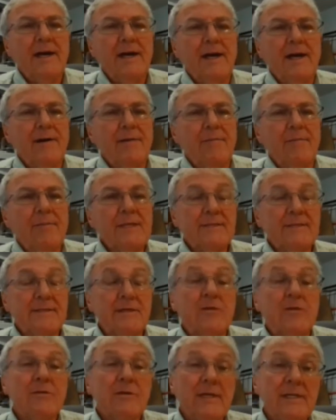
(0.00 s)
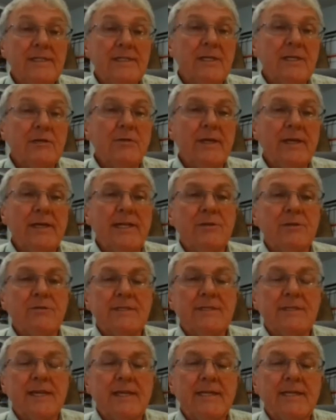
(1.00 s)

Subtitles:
but still continuing interest,